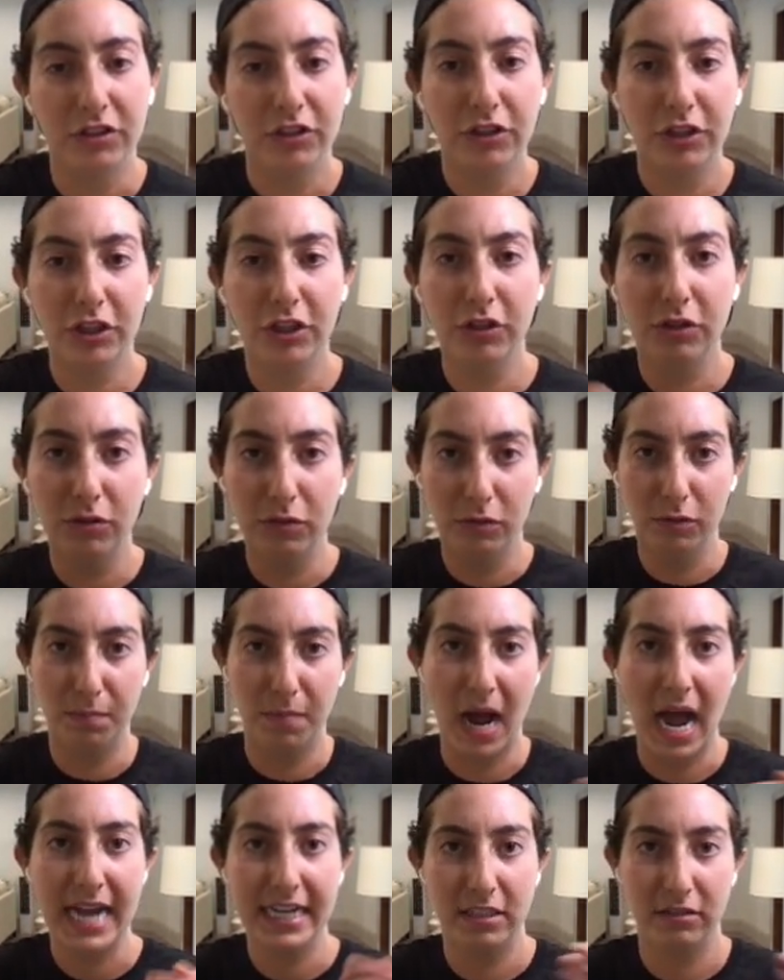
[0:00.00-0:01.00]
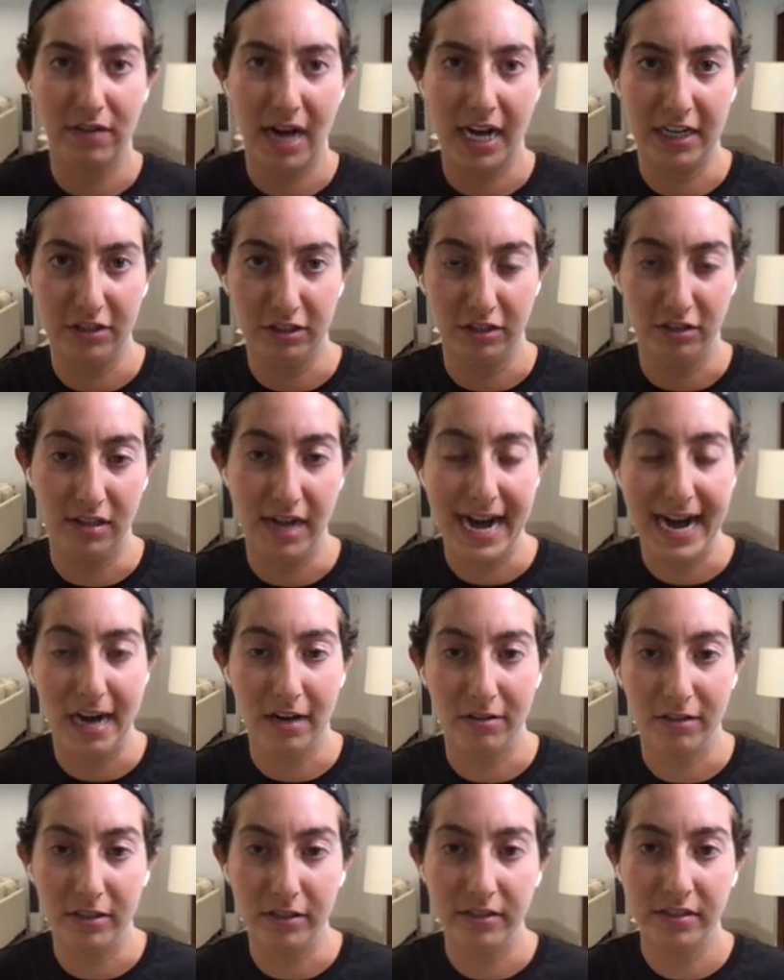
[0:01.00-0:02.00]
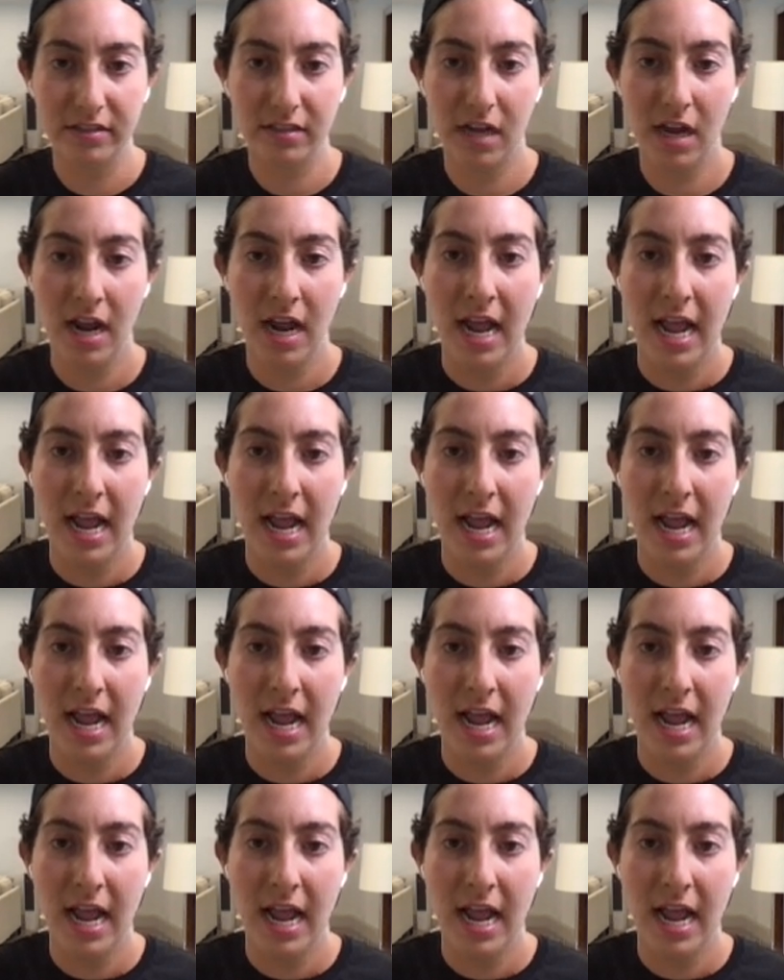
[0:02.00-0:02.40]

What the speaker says: 2 bidirectional arrows,